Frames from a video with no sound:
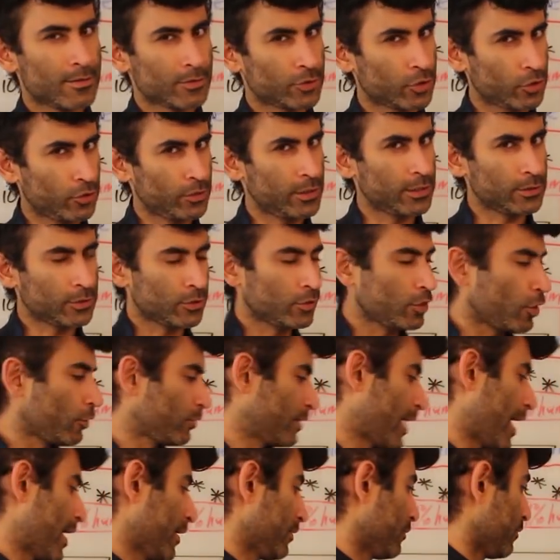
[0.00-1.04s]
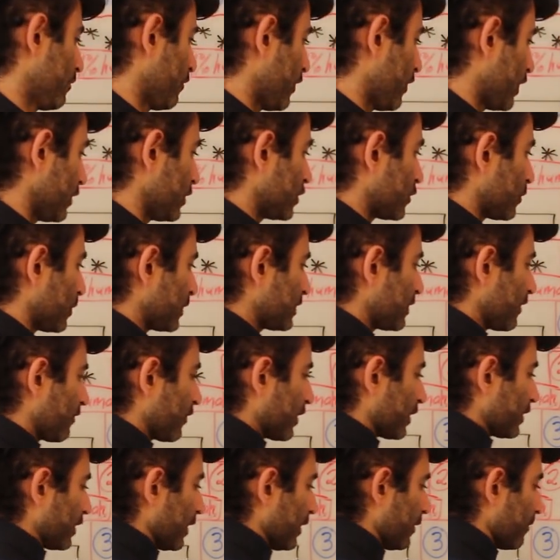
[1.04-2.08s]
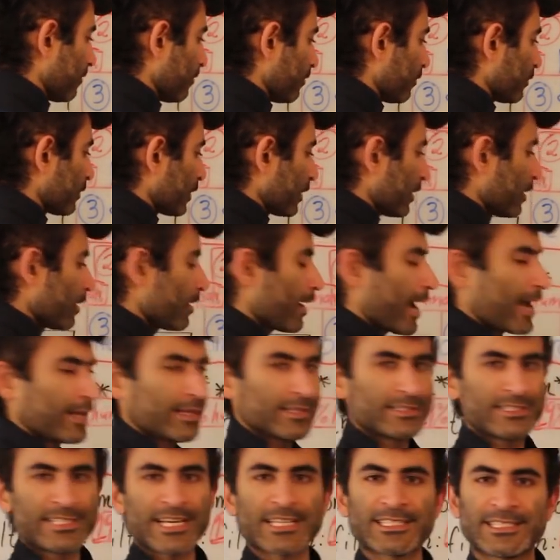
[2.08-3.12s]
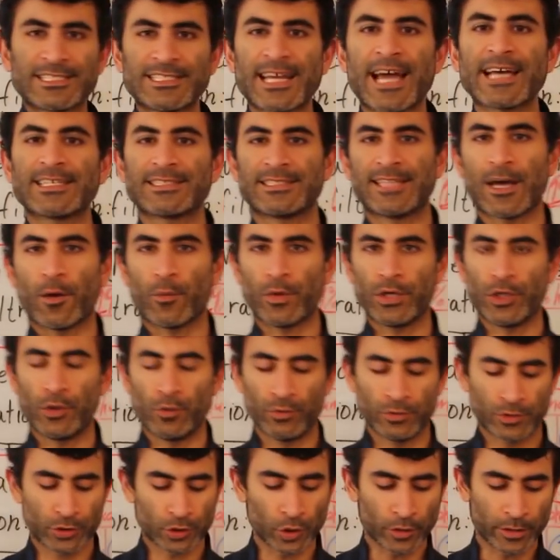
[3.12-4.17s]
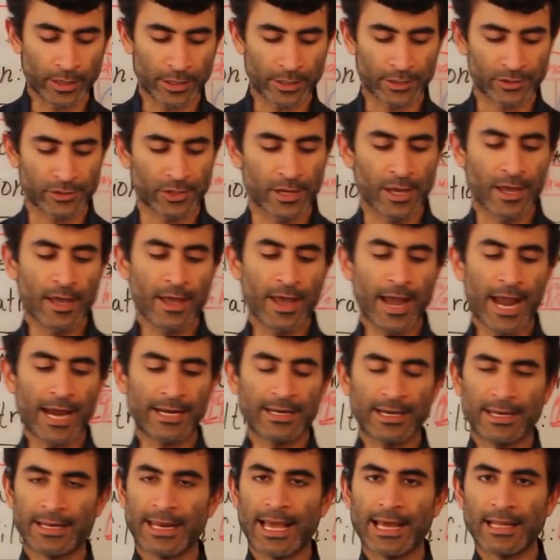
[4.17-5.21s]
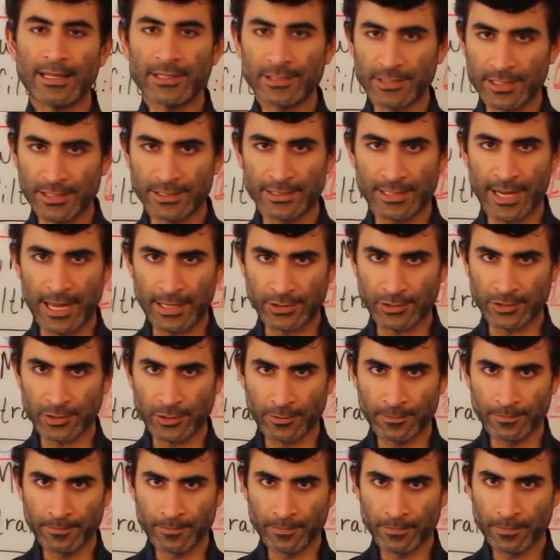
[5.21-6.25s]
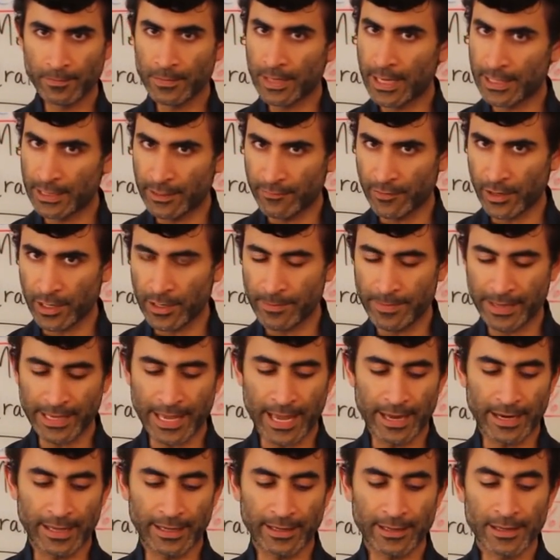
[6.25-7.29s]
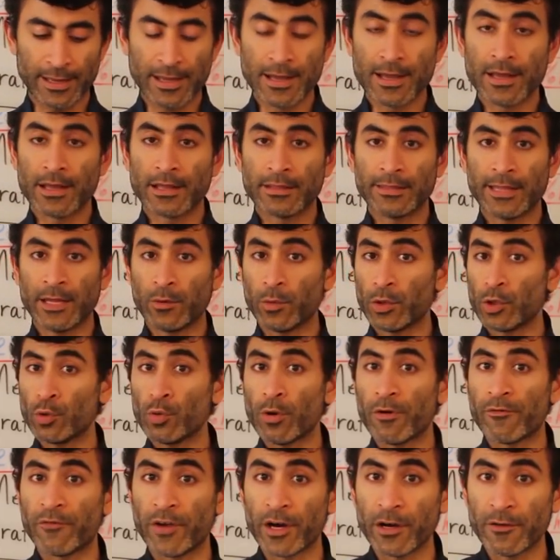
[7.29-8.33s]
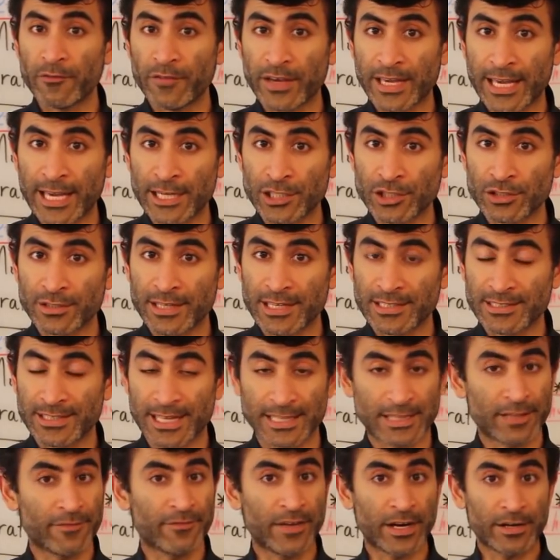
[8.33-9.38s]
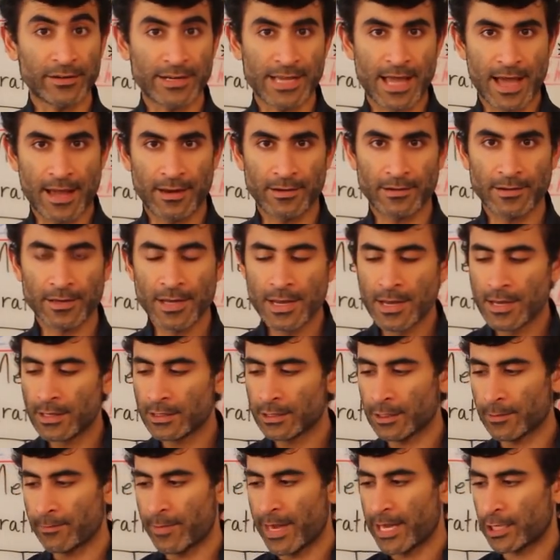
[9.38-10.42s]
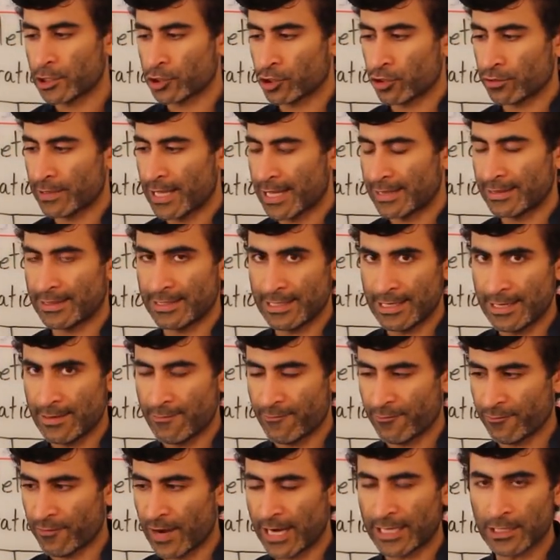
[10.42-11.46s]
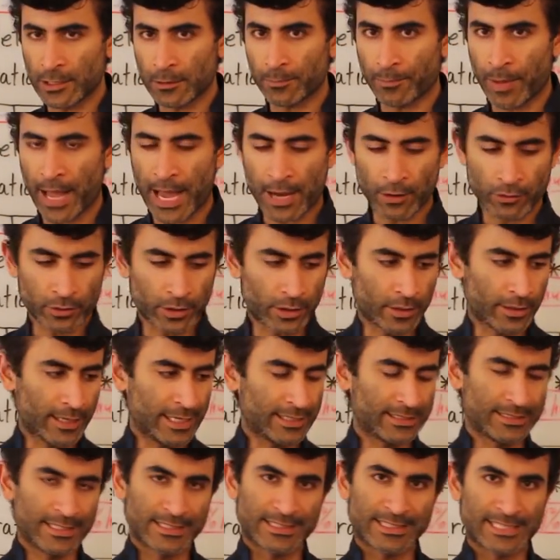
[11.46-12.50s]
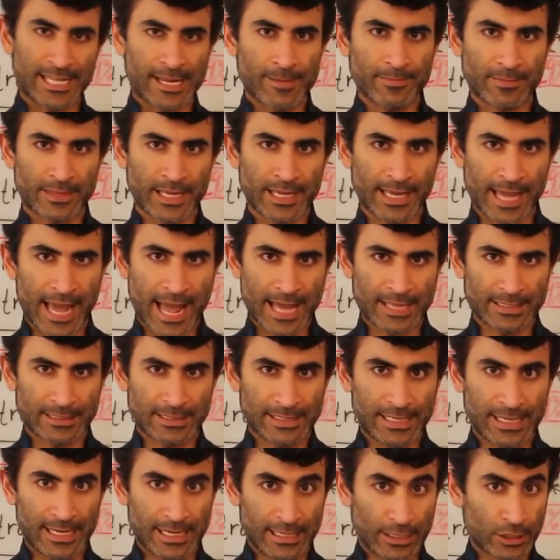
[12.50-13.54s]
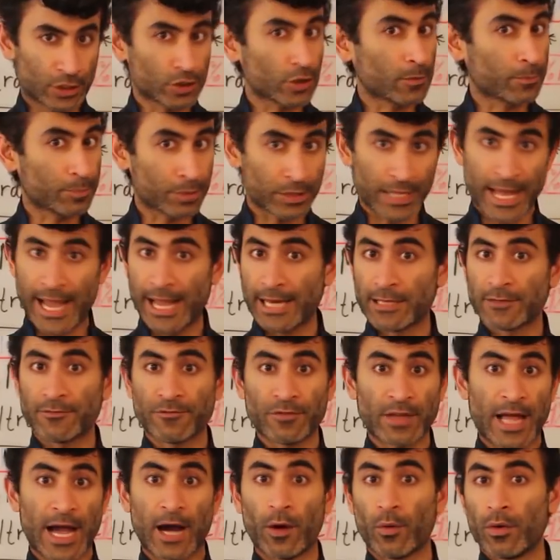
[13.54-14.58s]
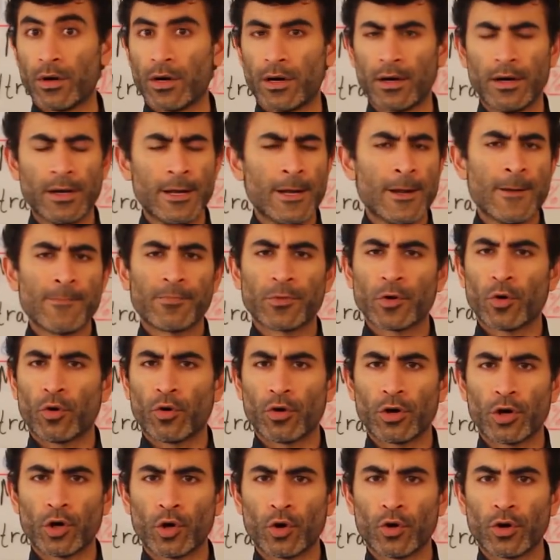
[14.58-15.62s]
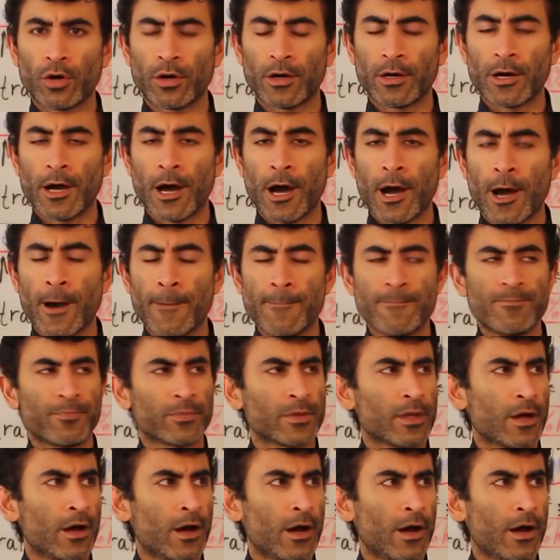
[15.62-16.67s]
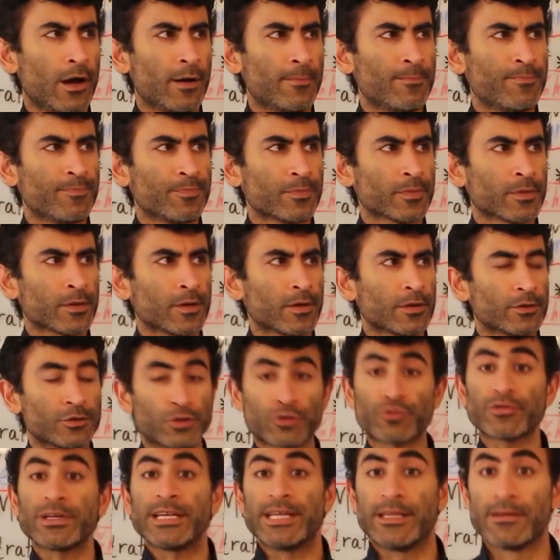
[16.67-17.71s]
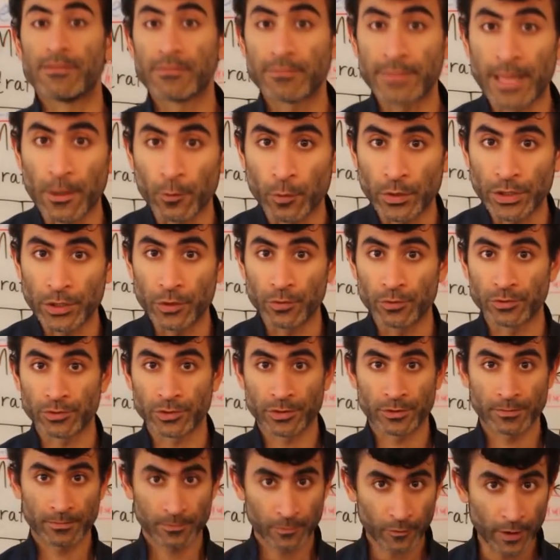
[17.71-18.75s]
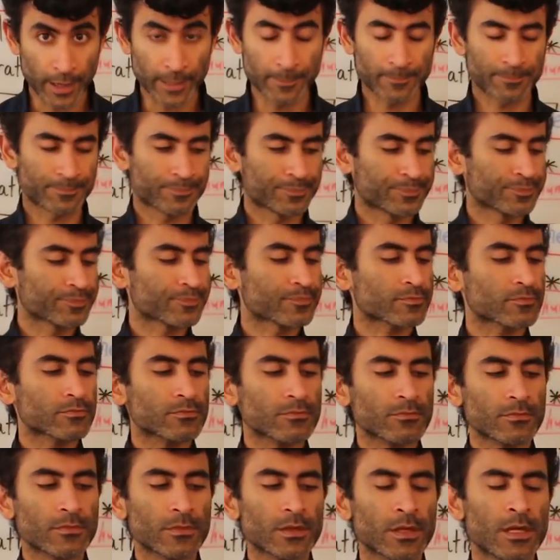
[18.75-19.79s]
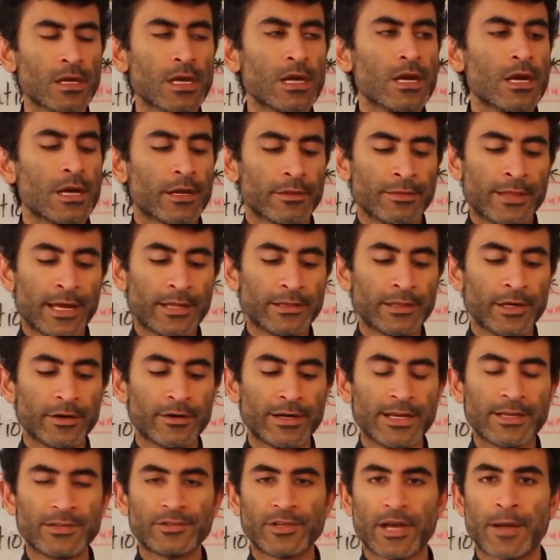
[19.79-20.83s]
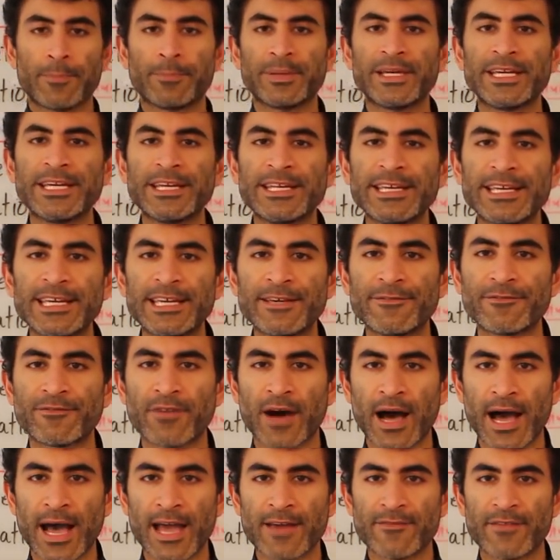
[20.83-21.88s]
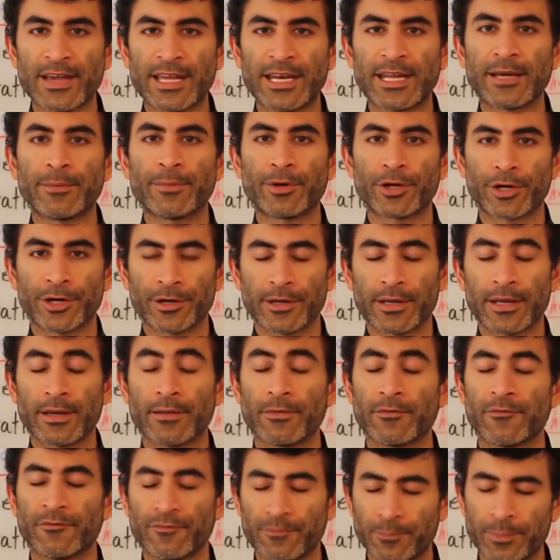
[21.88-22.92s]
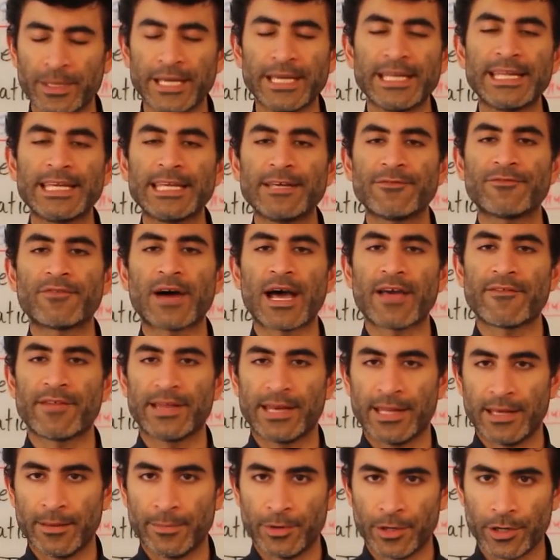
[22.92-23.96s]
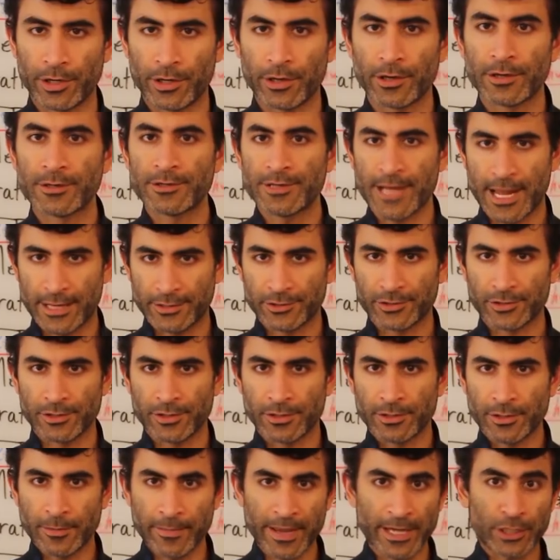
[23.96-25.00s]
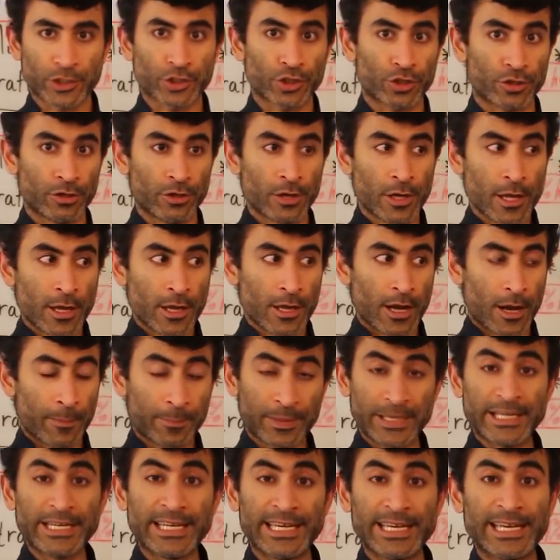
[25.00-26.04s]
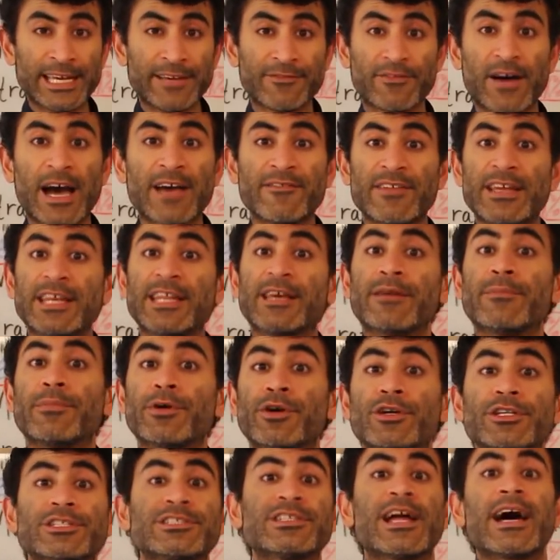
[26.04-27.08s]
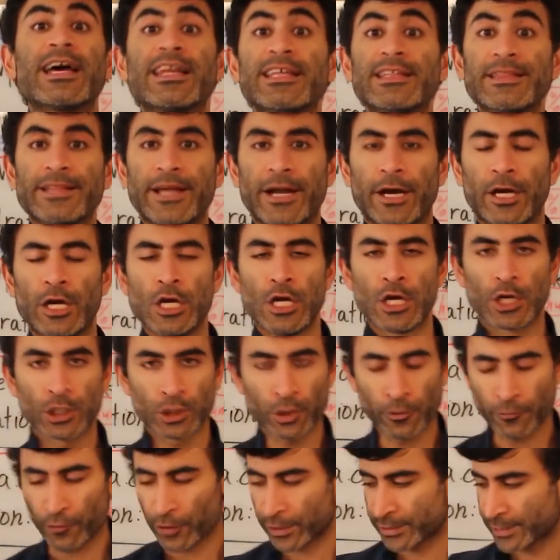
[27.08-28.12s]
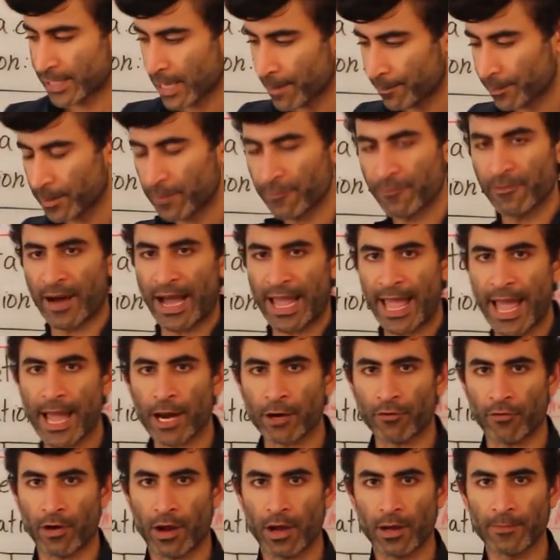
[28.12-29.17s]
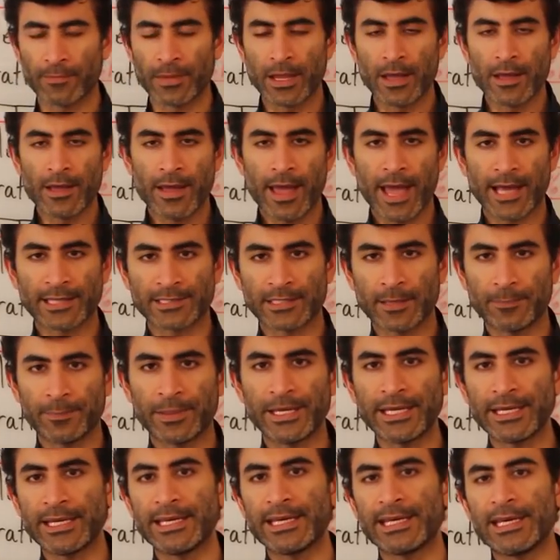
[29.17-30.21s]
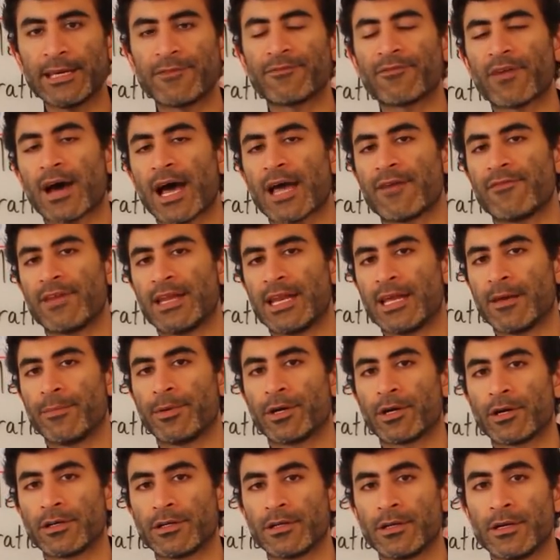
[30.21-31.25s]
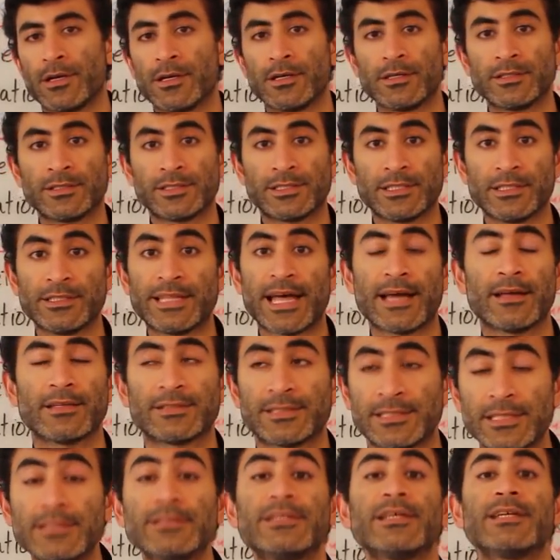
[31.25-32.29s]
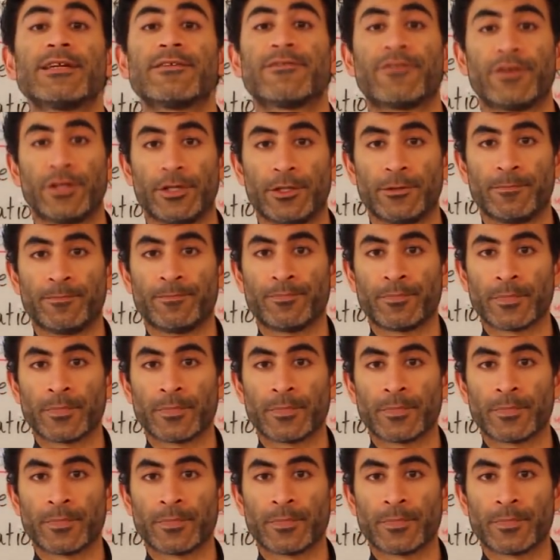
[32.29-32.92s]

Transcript: So you need to know that very specifically. And the sixth test that we use. So there's an analysis test at the very beginning. Then we do a verification test at the very end to make sure that the final powder is the same thing as the initial plant, flower, or, or um, um, tree that we used, right? Then there is a PDE5 inhibitor, PDE5 inhibitor test to make sure a PDE5 inhibitor is not in there. So for example, Viagra has the PDE5 inhibitor sildenafil.